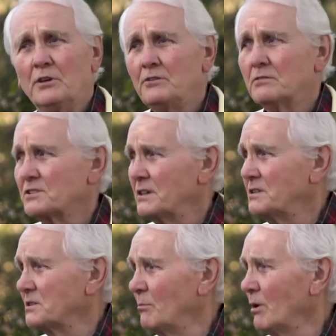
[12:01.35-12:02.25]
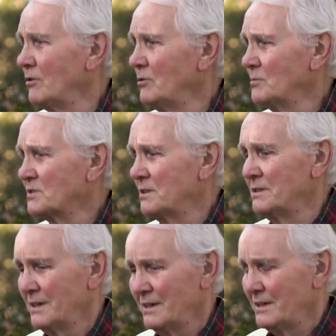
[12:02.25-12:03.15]
And you'll see some blooms
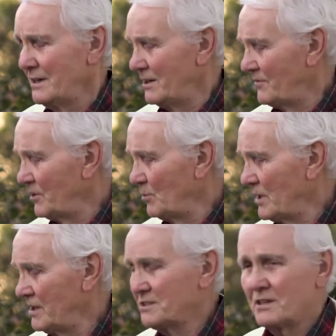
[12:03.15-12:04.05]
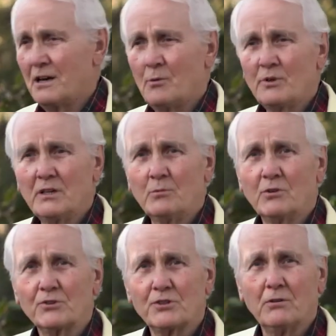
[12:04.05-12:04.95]
in a few minutes that I'll be able
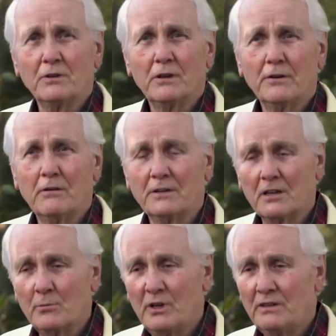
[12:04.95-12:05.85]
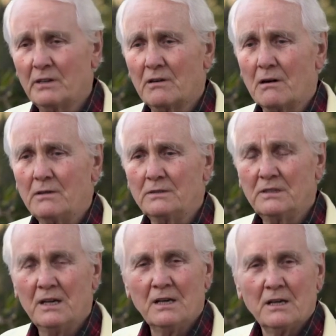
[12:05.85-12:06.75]
to show you here in the Camellia Garden
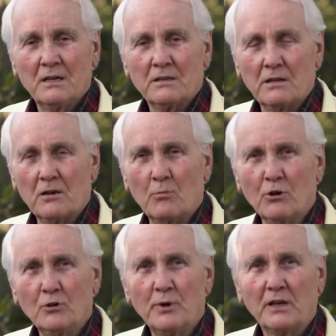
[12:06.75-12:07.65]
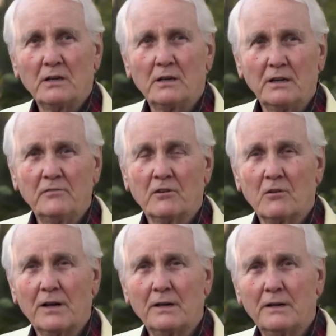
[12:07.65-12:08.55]
that are blooming even
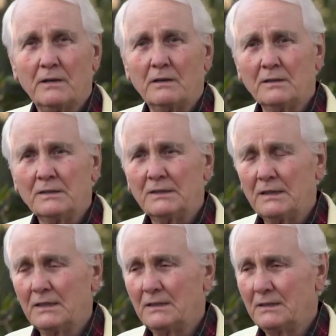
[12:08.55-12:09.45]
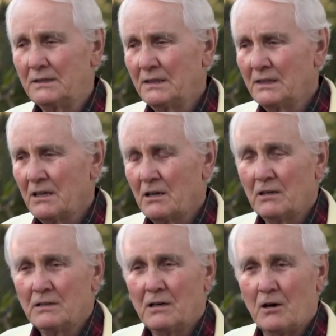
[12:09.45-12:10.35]
right now,
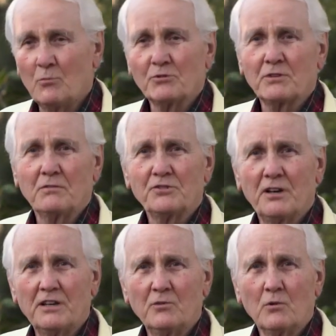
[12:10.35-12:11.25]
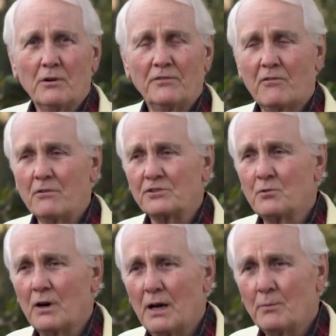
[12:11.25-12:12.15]
almost on January 1st
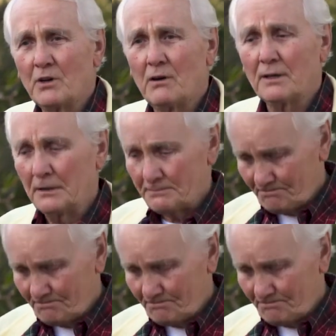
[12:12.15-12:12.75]
when I'm talking.